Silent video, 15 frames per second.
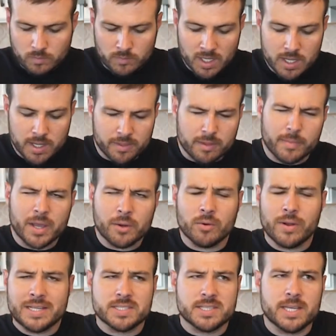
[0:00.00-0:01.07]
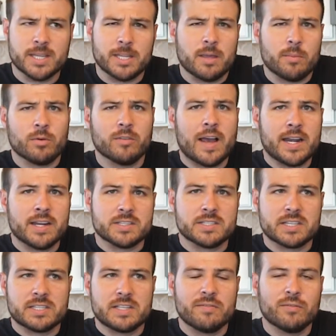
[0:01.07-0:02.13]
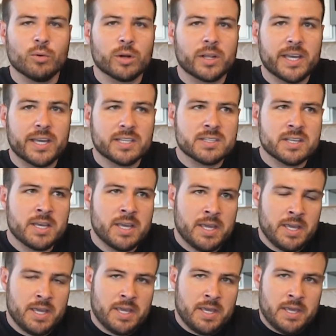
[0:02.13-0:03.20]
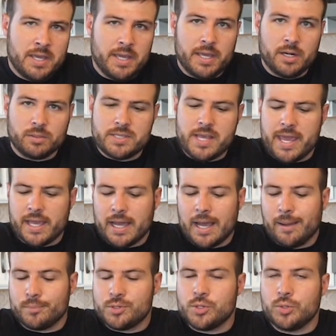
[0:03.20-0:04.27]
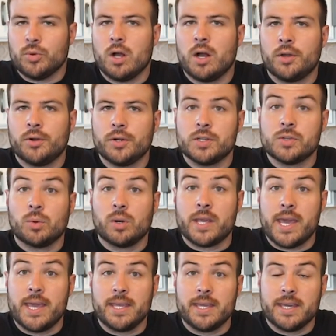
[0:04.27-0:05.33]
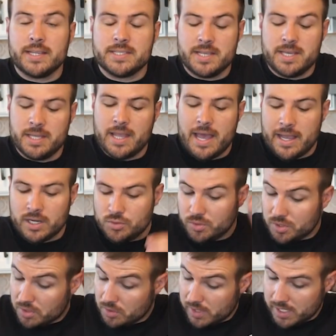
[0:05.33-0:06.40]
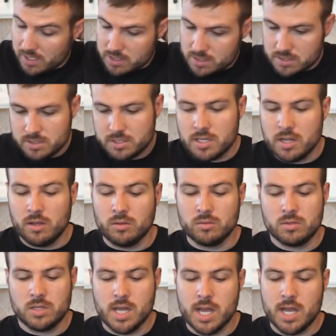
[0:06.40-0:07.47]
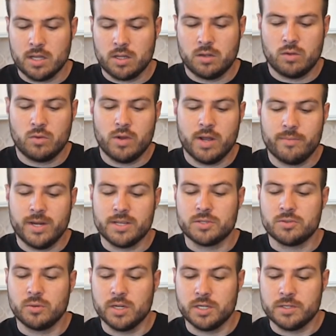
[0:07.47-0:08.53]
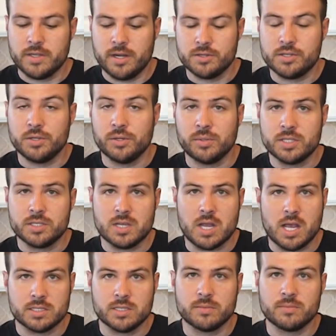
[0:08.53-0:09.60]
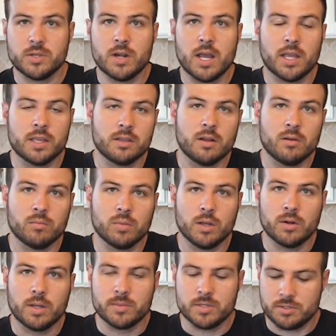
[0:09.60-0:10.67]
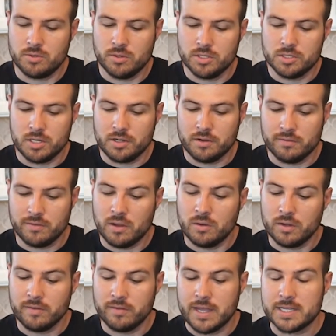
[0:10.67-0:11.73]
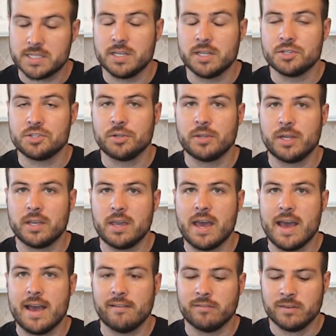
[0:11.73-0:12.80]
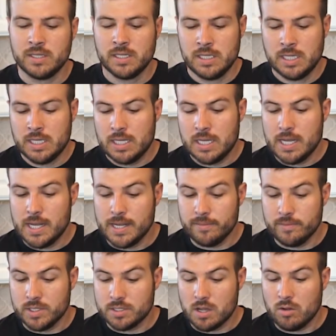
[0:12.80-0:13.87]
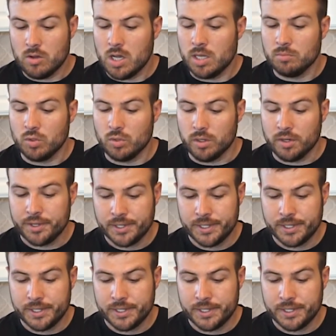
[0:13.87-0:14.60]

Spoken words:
The micro SD that they provide is 64 gigs. It'll take up to 128 gigs in the actual unit. So quite a bit of storage there too, which is awesome. You're not blowing up the storage on your phone if that's an issue that you have. It's all on board.